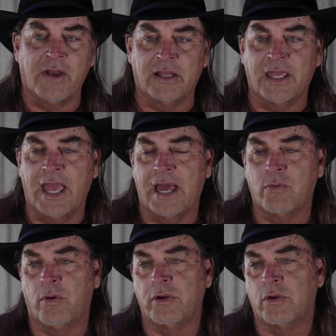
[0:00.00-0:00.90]
Valley
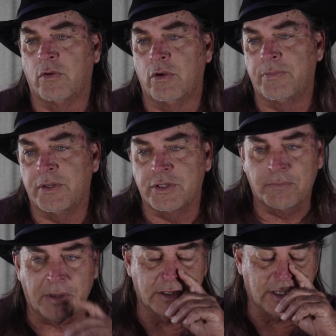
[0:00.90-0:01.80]
had one group that
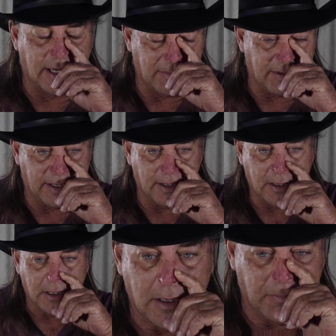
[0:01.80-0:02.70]
spent time in it.
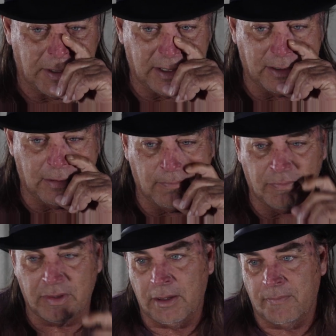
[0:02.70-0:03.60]
But
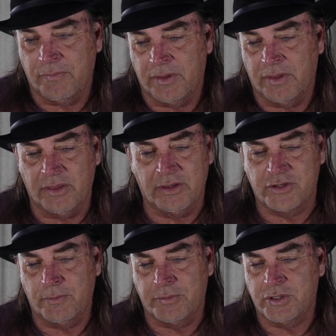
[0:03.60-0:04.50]
the
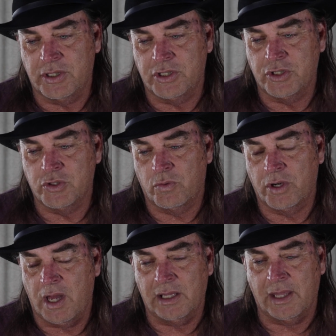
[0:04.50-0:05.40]
Superstitions were
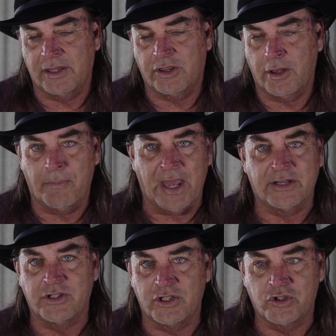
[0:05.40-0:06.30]
not like the
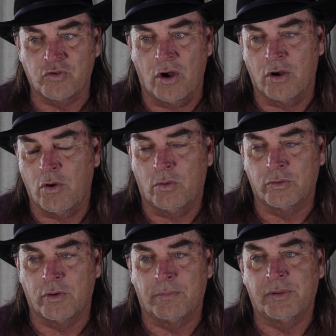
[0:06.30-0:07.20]
Apache
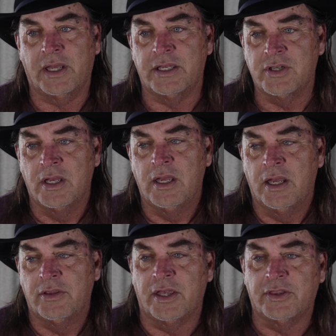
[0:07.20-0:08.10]
stronghold or a place
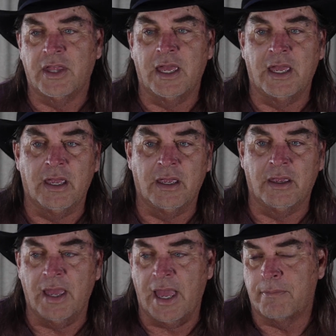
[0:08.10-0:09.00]
that
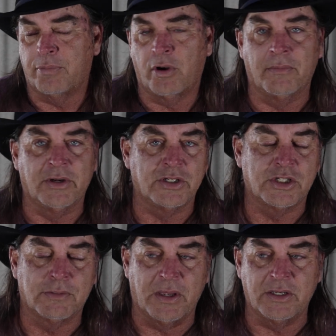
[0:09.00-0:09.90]
they had permanent
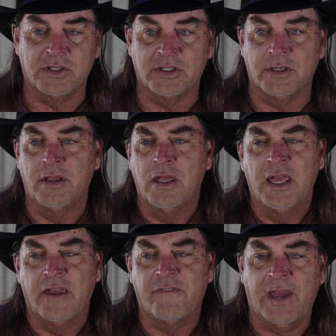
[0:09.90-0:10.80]
spaces.
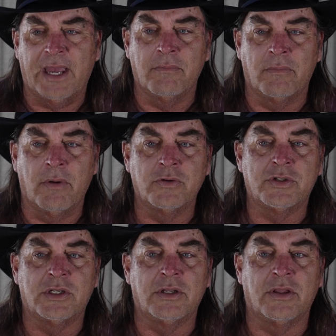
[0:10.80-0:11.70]
In fact,
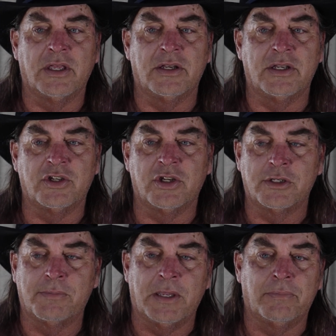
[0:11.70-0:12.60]
most of the
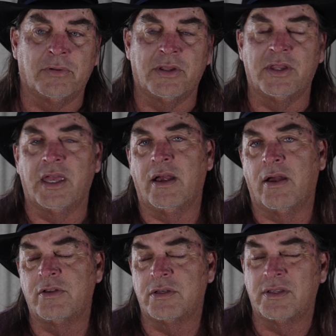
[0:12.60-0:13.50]
indigenous people in the area,